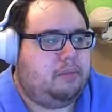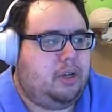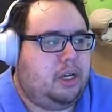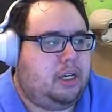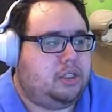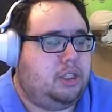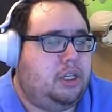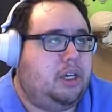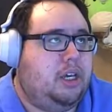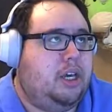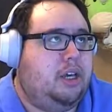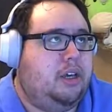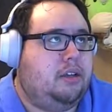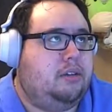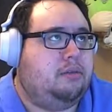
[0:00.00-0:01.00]
actually
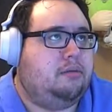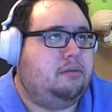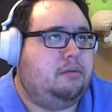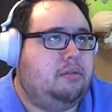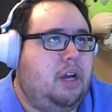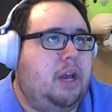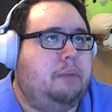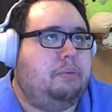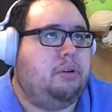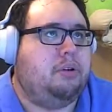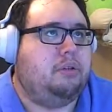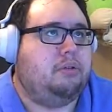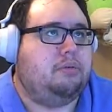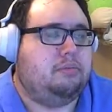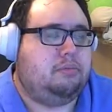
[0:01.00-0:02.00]
a
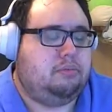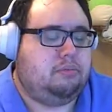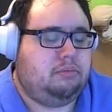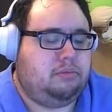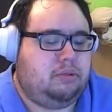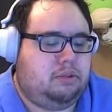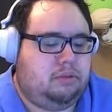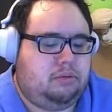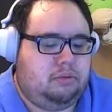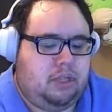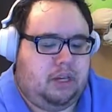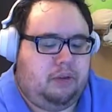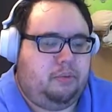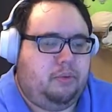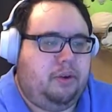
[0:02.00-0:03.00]
hyper,
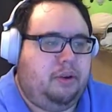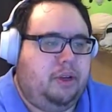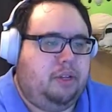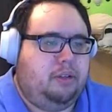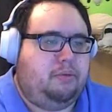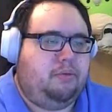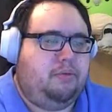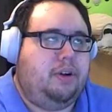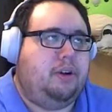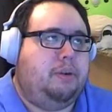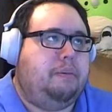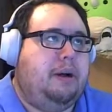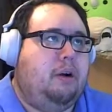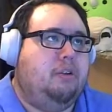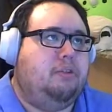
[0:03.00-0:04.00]
like a very very
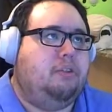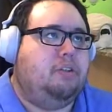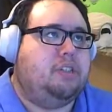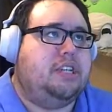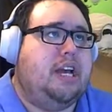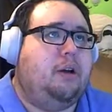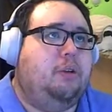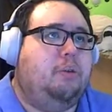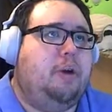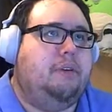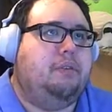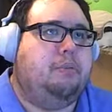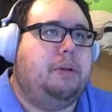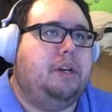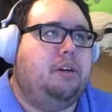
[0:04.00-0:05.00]
powerful sound wave
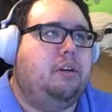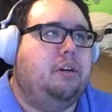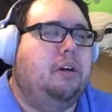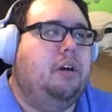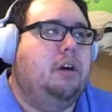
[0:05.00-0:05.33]
emitter